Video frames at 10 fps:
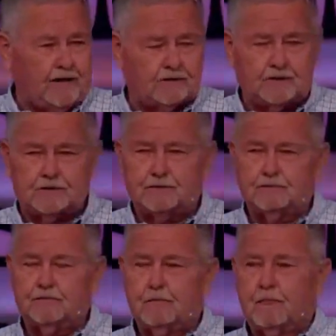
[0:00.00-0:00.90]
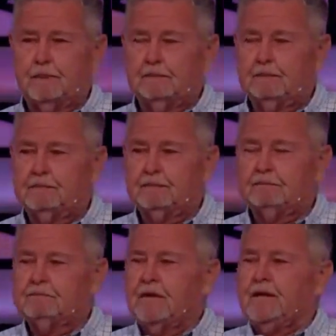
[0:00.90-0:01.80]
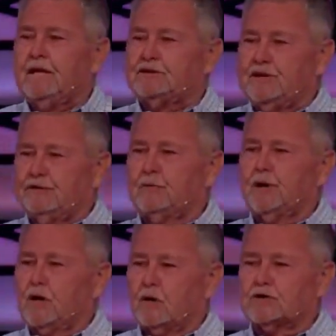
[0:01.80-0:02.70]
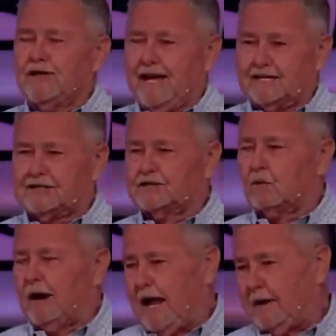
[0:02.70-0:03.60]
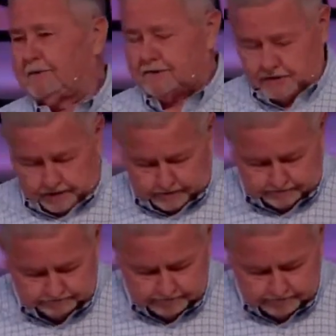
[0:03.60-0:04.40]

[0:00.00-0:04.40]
passage. It's difficult because of the essence of what happens here.